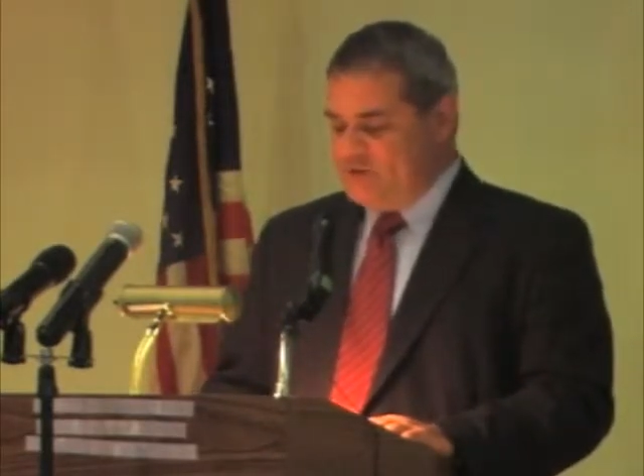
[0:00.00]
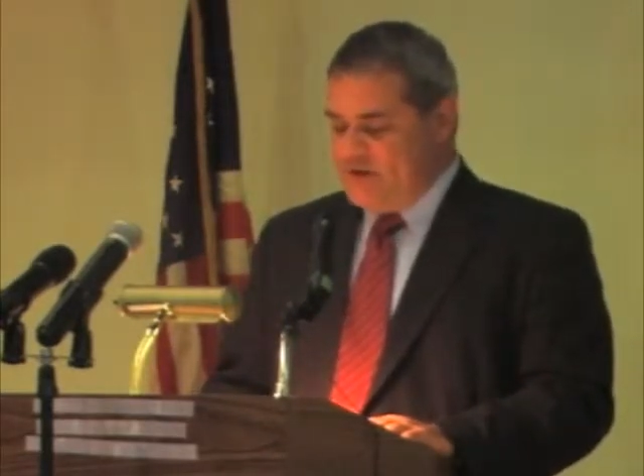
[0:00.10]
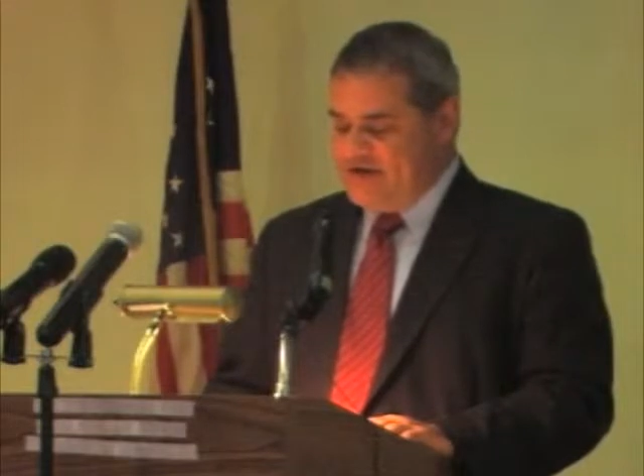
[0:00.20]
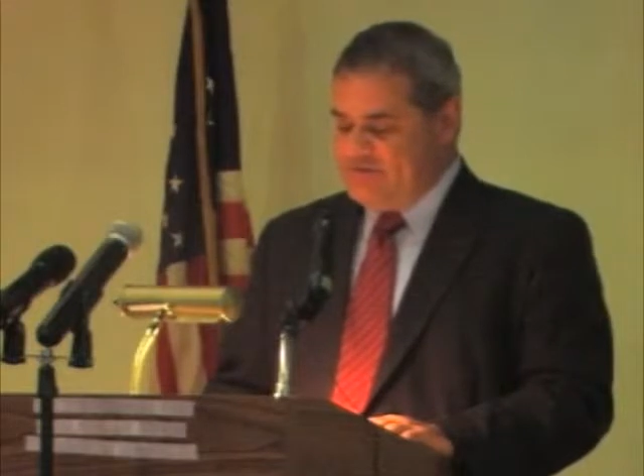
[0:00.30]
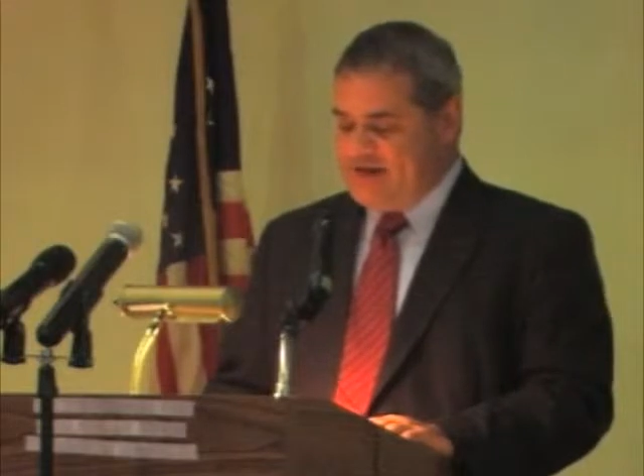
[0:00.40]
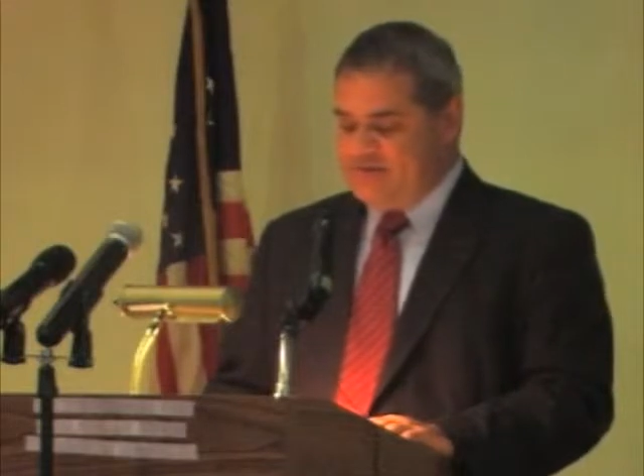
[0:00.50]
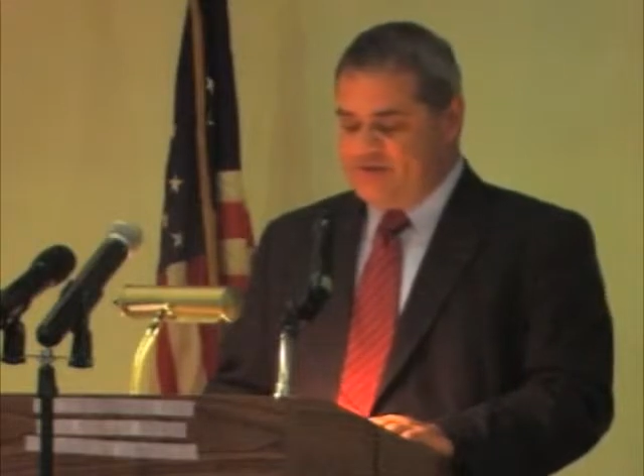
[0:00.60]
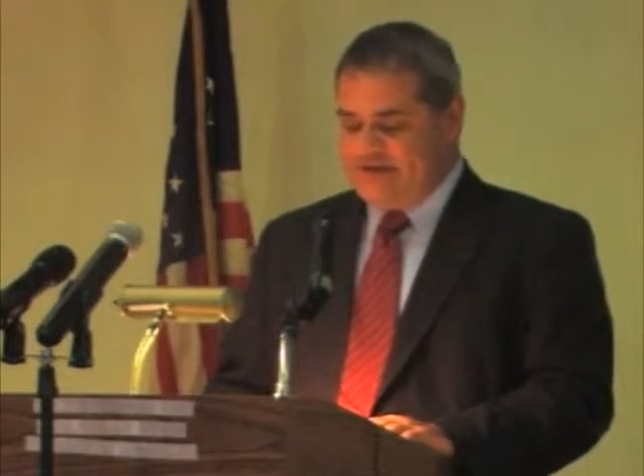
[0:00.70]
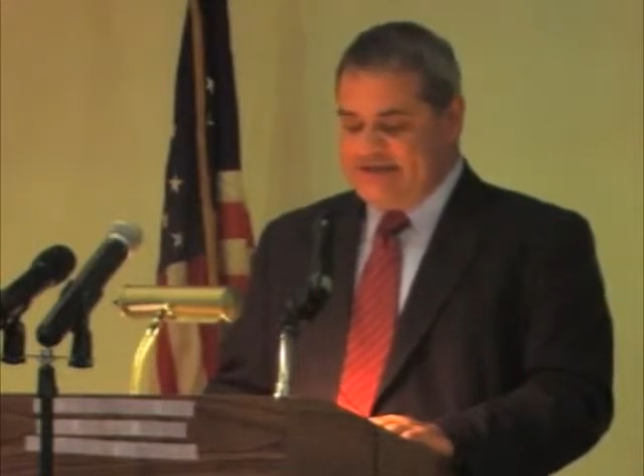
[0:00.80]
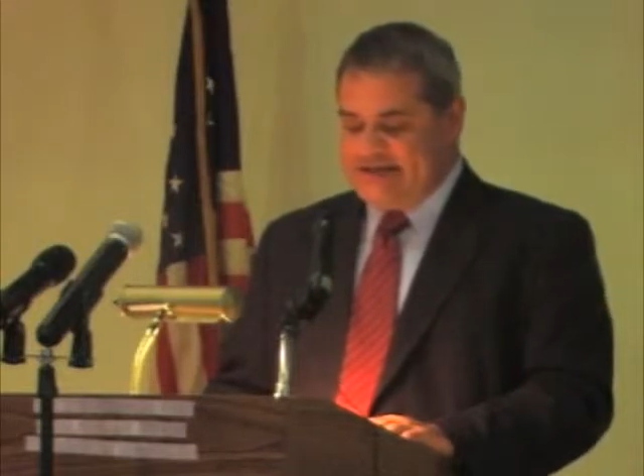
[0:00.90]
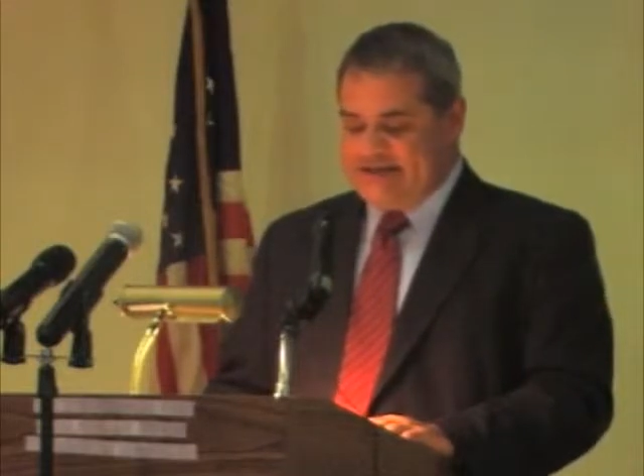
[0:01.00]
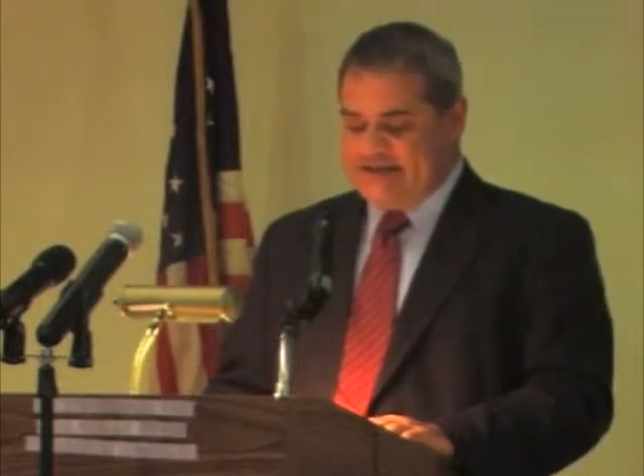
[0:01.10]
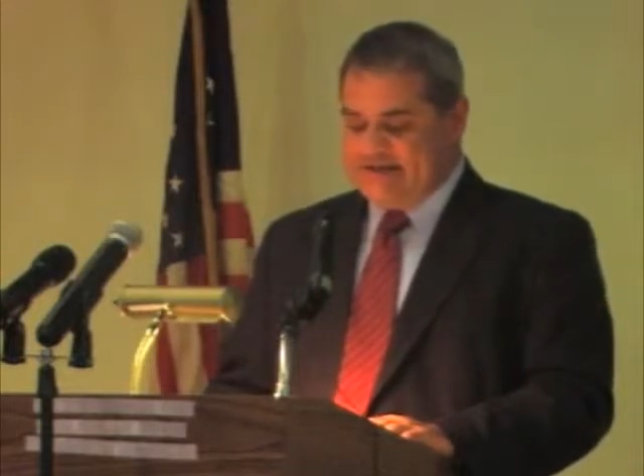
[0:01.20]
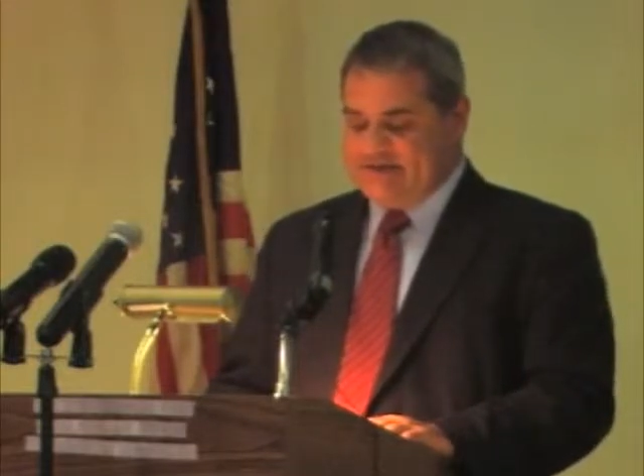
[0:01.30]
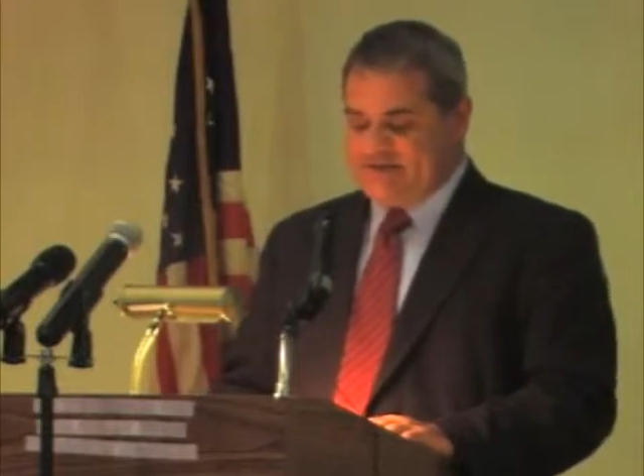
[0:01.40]
We have people
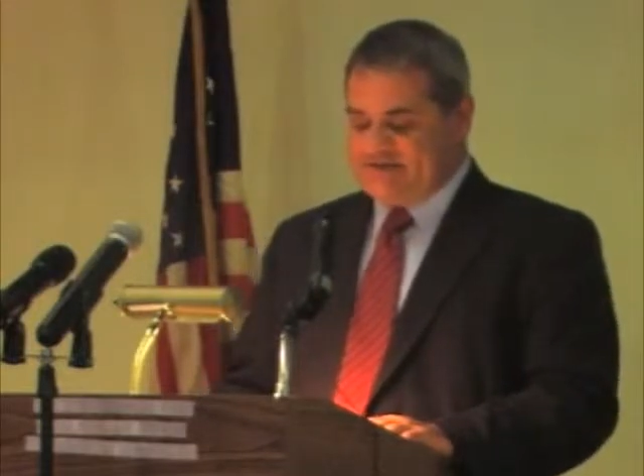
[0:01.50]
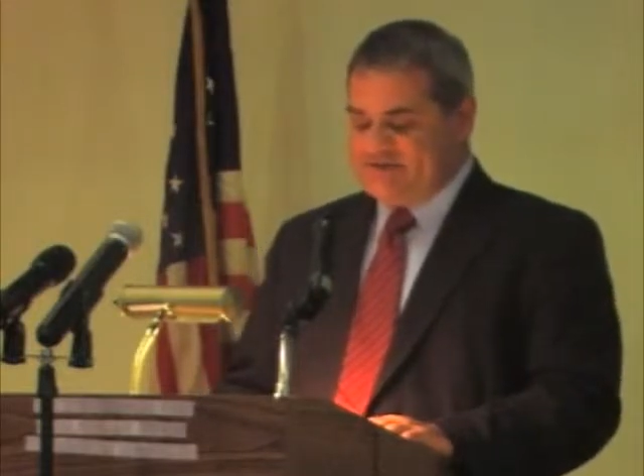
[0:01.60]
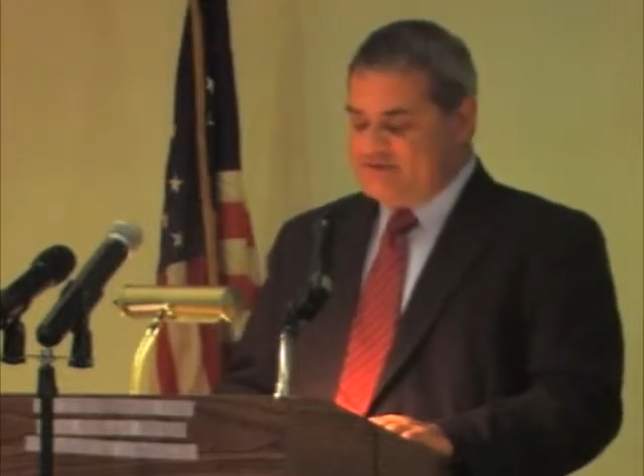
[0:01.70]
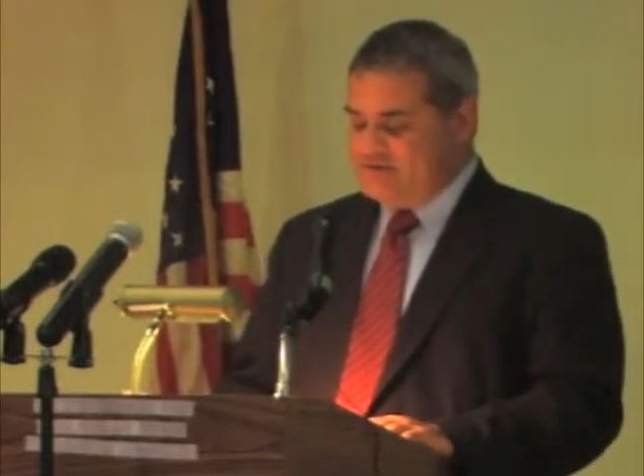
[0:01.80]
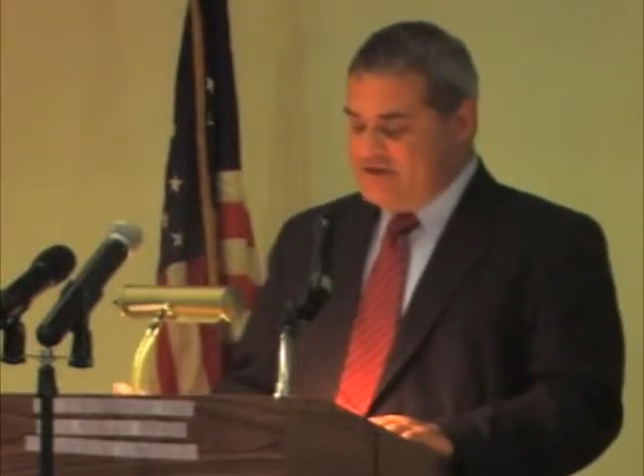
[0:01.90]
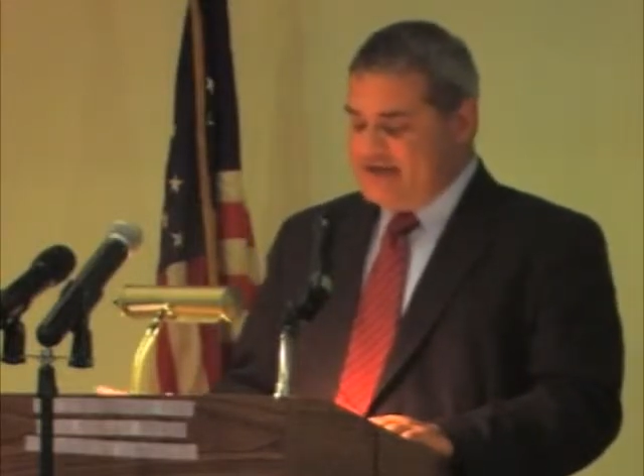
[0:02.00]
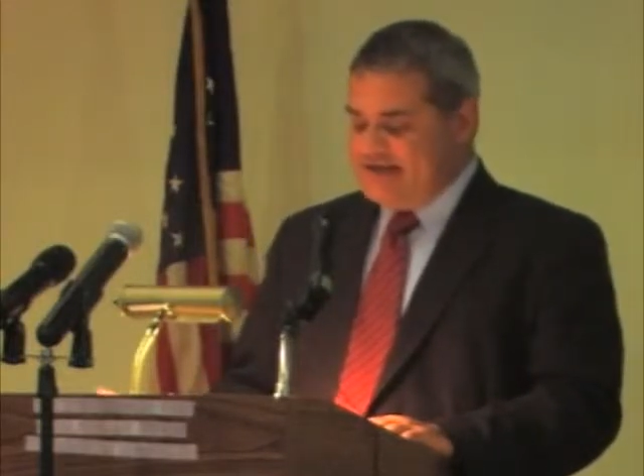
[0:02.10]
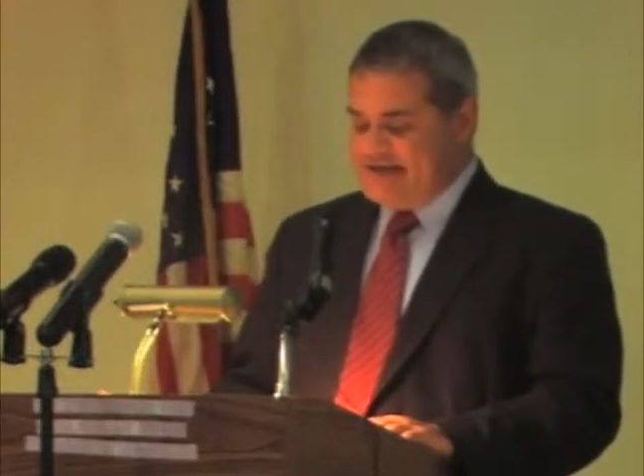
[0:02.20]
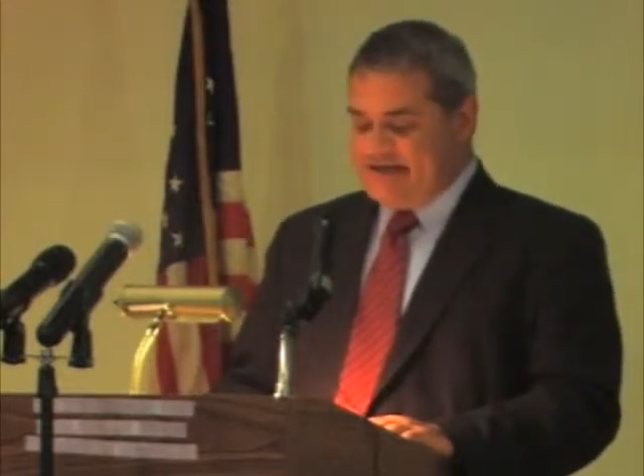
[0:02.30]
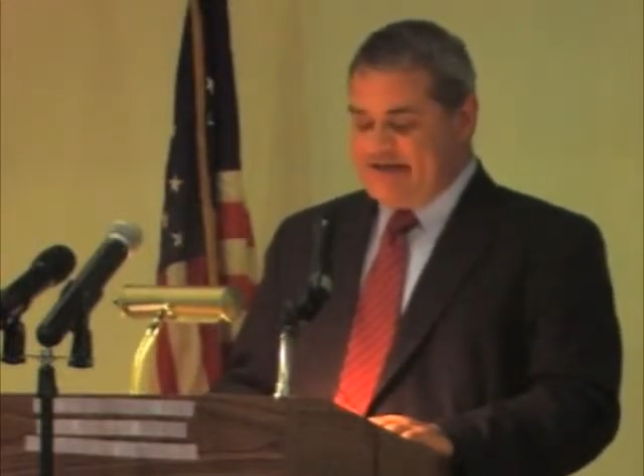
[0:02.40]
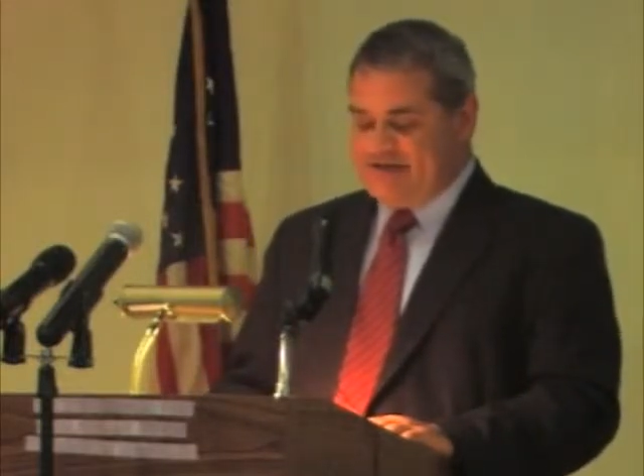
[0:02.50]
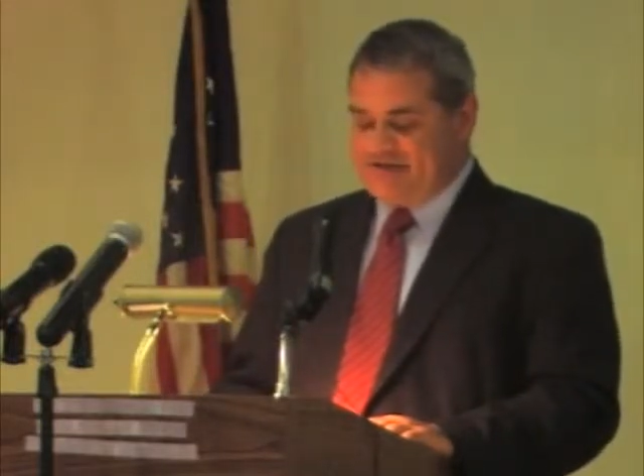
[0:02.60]
addicted and